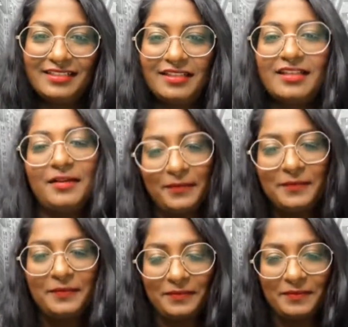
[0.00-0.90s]

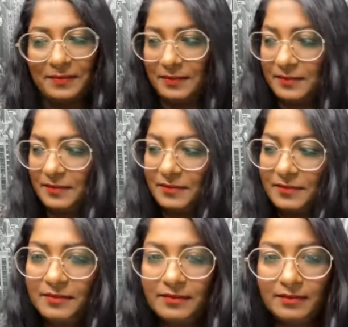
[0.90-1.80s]

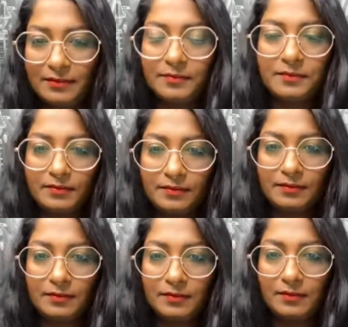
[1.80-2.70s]

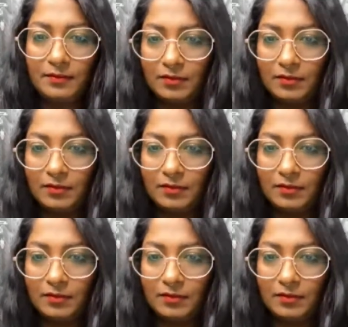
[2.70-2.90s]
No words are spoken by the person on screen.